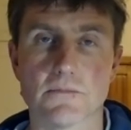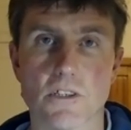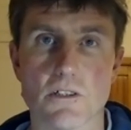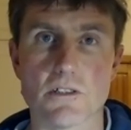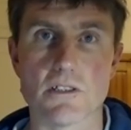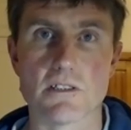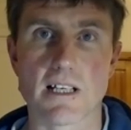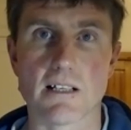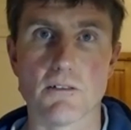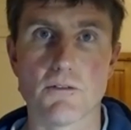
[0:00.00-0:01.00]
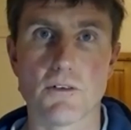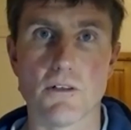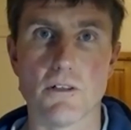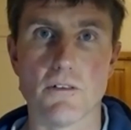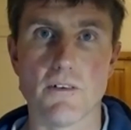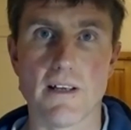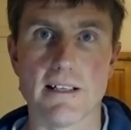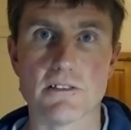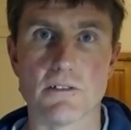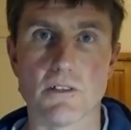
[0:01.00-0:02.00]
Notice the subtle flow of air into
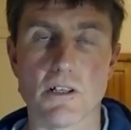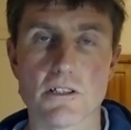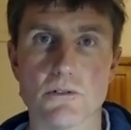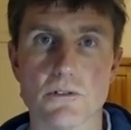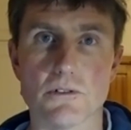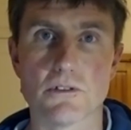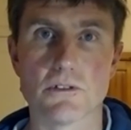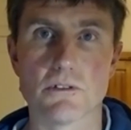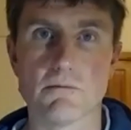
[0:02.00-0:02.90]
your nostrils.